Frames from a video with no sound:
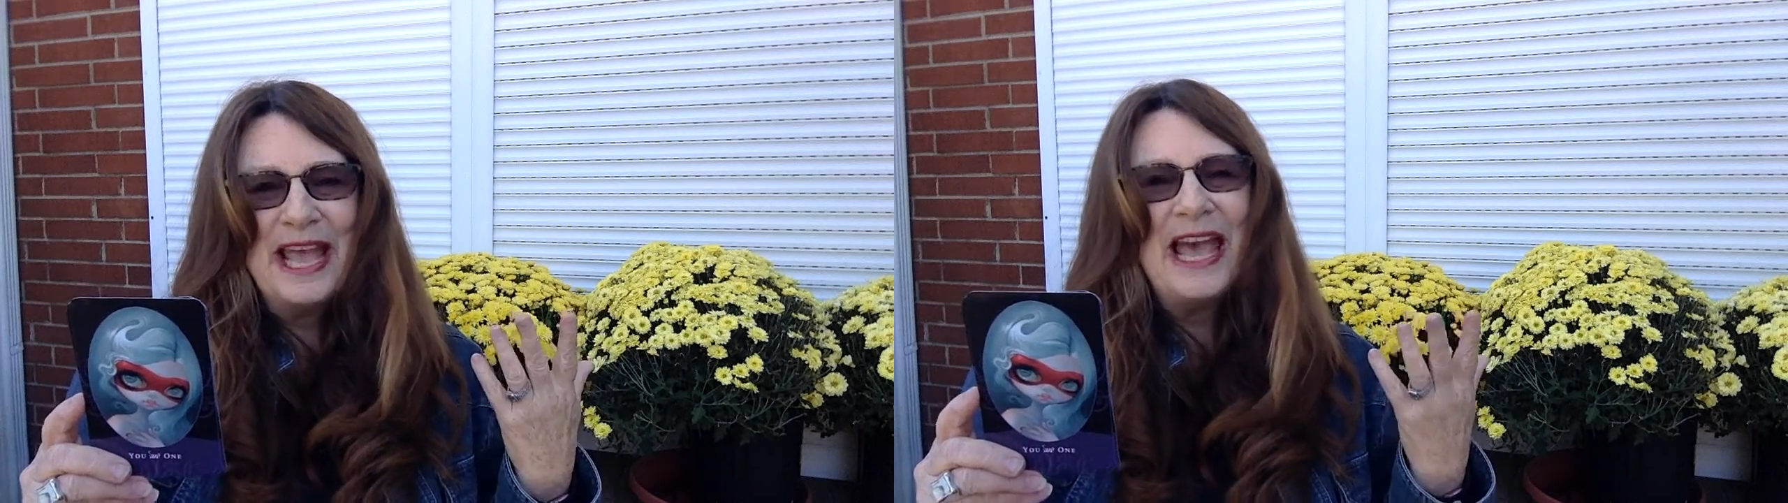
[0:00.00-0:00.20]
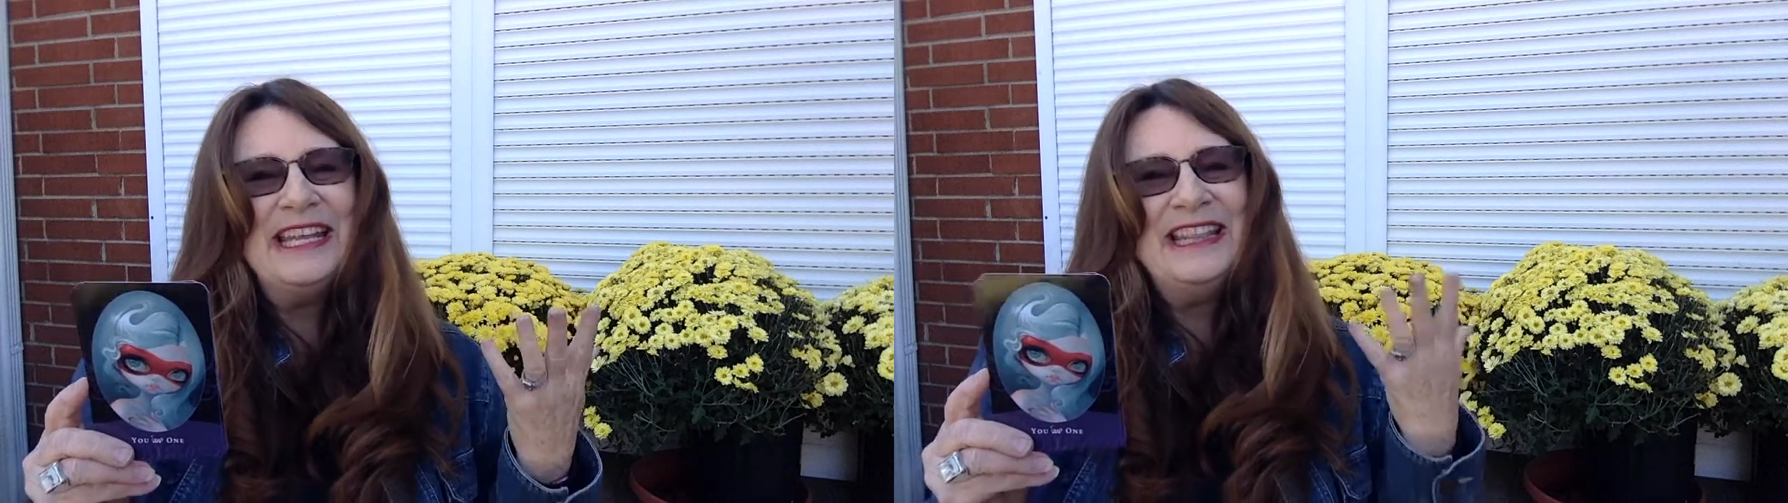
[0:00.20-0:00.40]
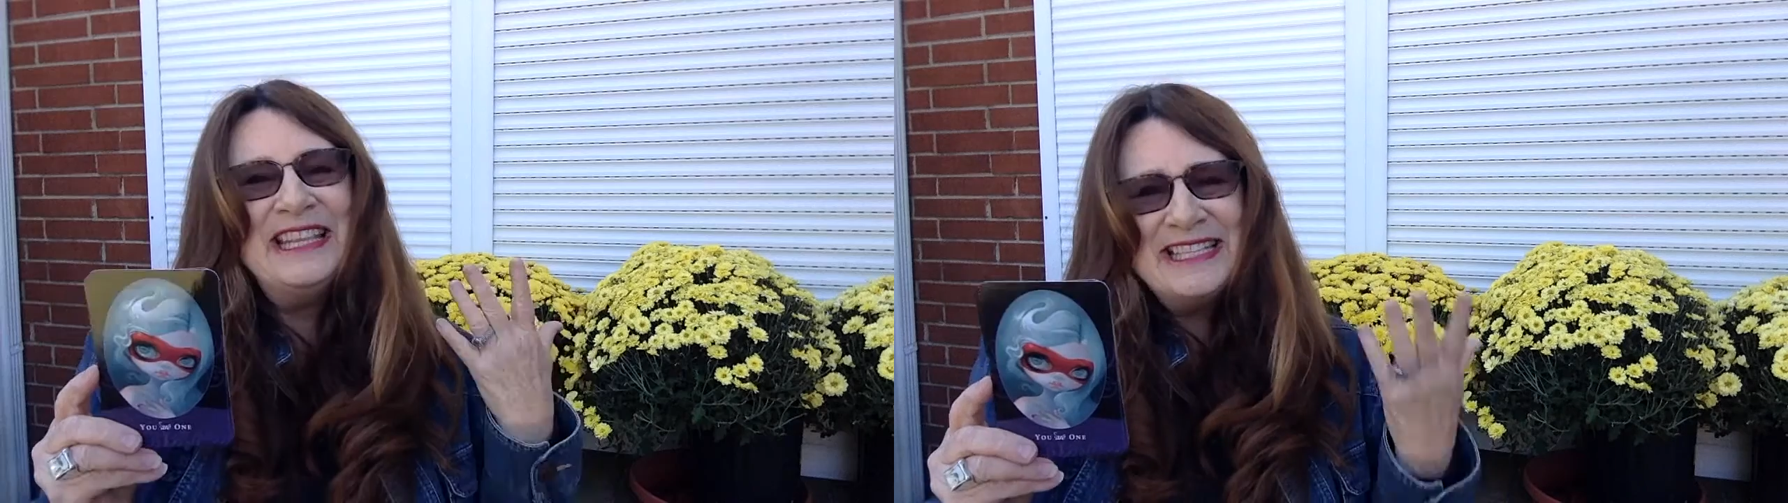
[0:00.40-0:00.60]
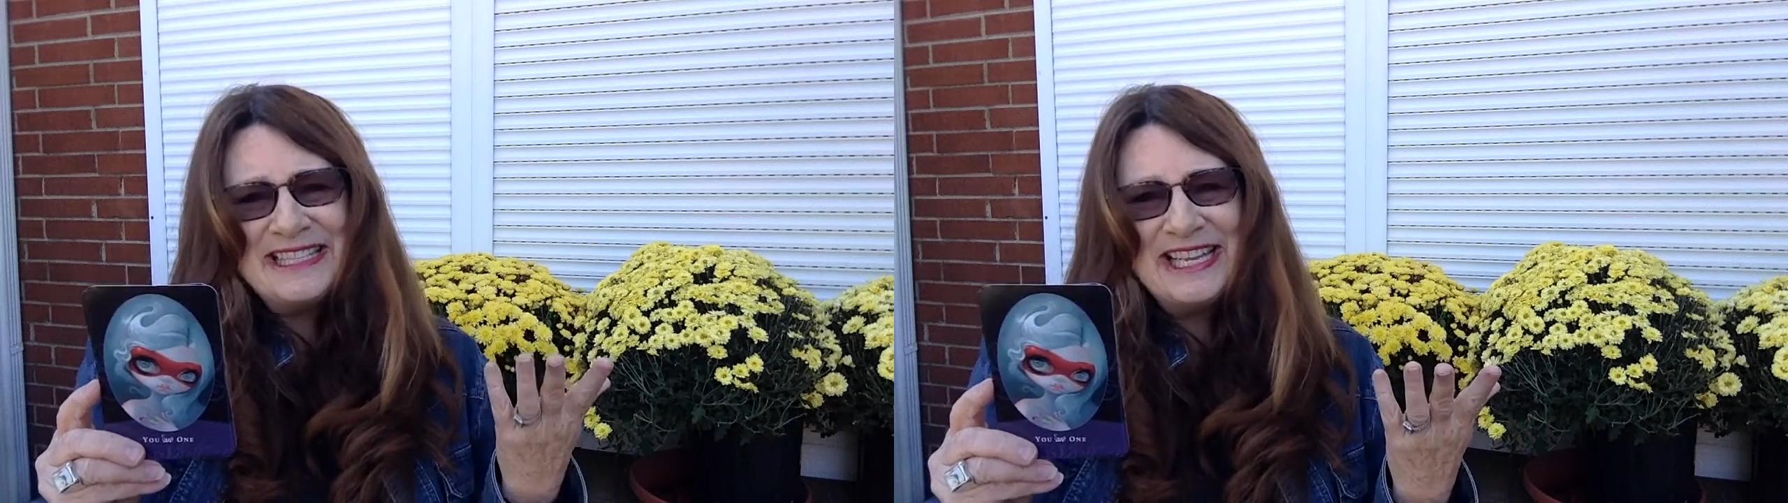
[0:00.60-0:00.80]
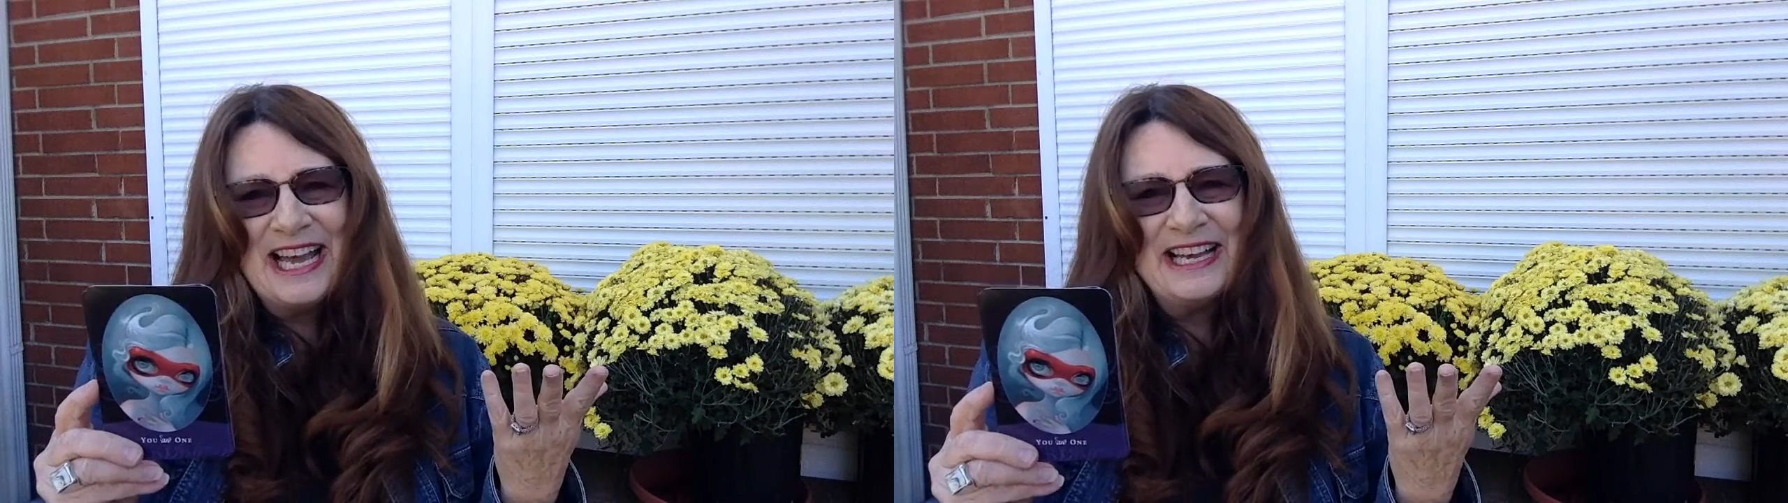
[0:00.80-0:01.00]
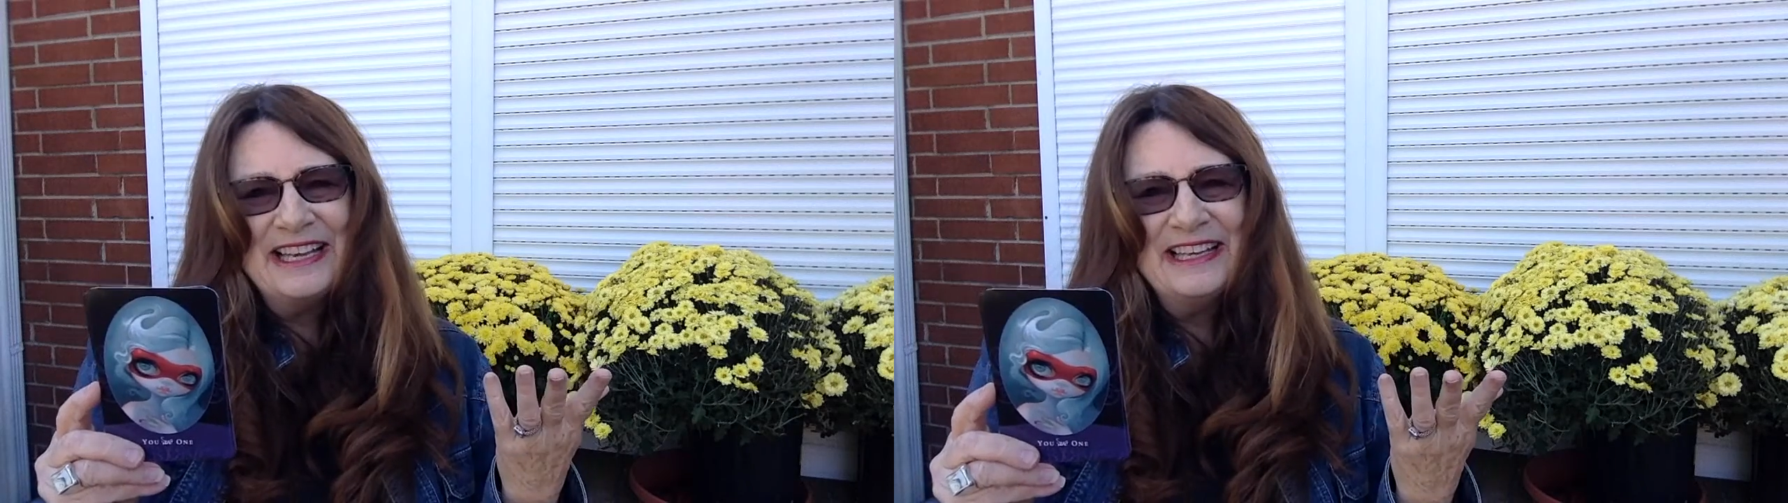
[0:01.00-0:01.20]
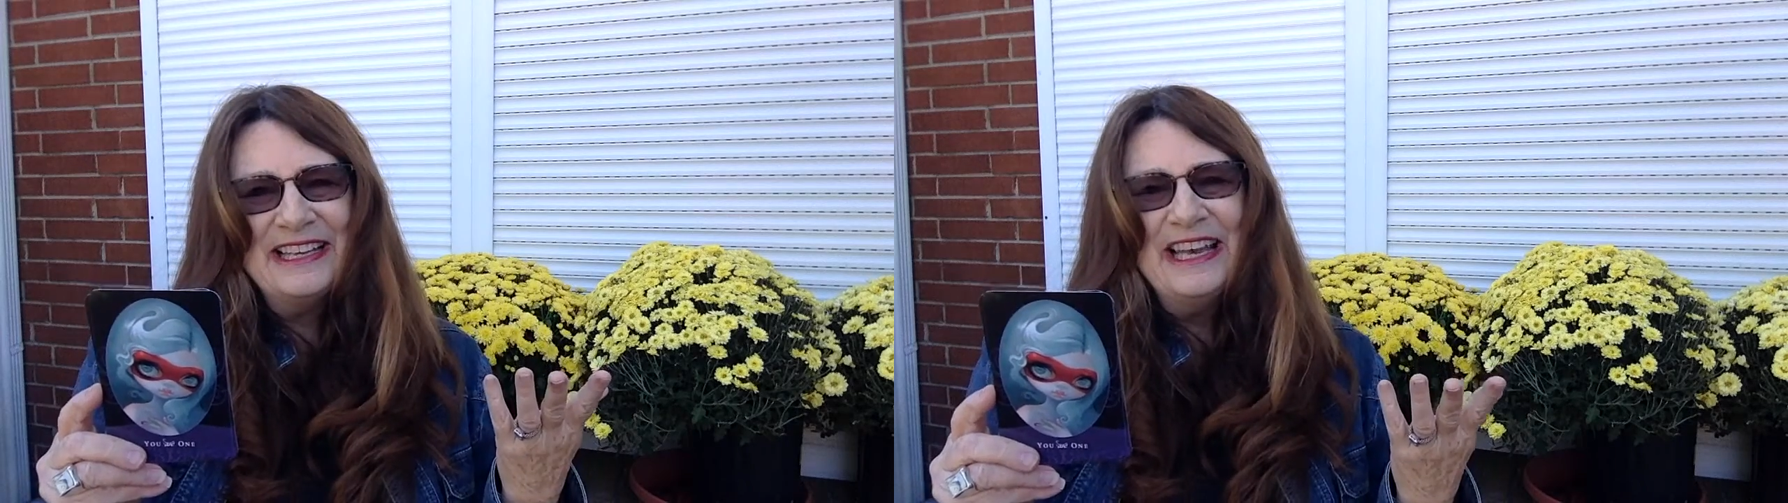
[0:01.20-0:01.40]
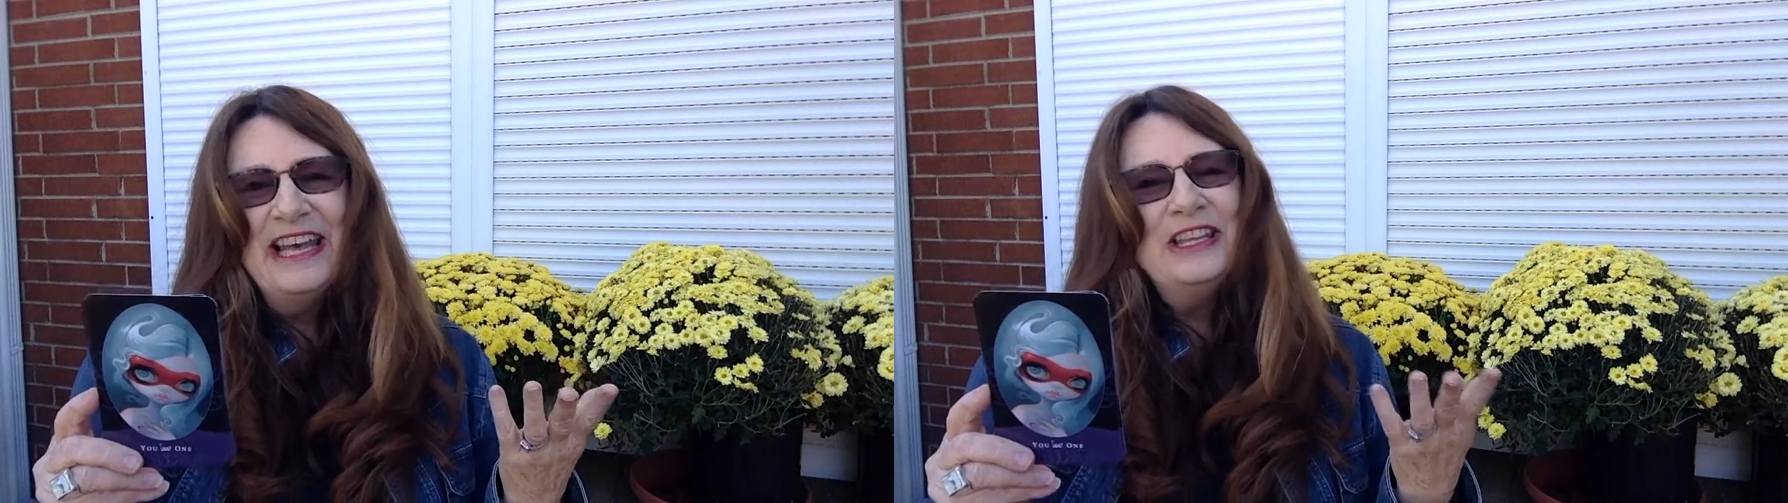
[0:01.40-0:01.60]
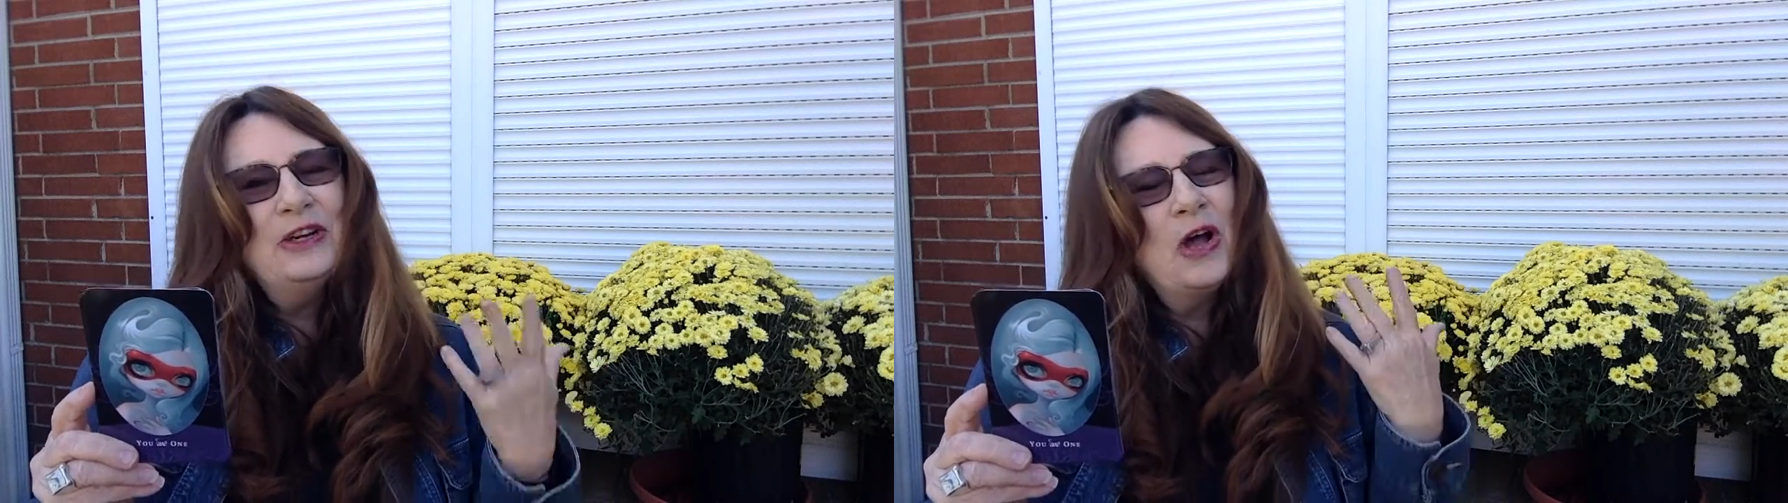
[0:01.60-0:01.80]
And in this deck, there